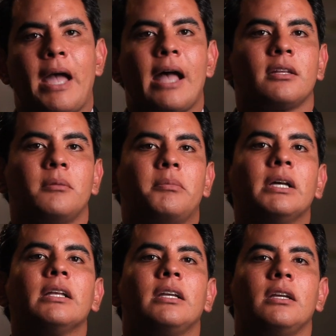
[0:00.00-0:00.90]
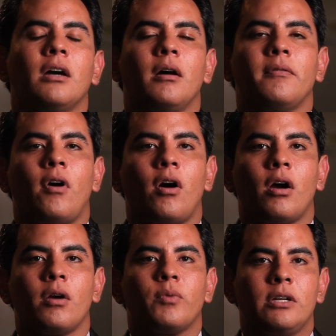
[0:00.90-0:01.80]
palatability of
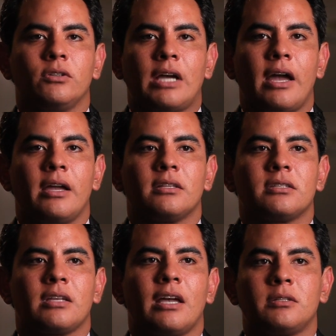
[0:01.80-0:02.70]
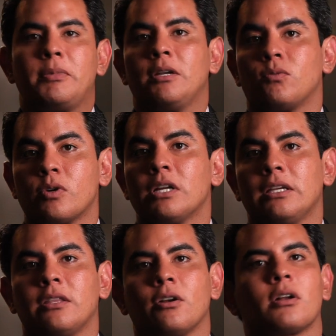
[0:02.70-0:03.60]
our renal diets has been
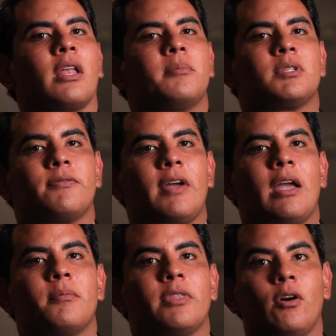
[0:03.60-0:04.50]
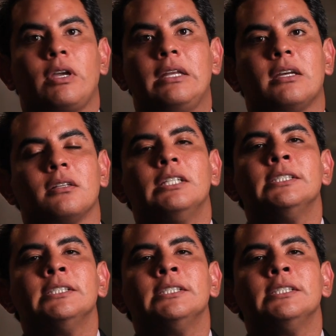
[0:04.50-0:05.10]
really their claim to fame. They'll eat it.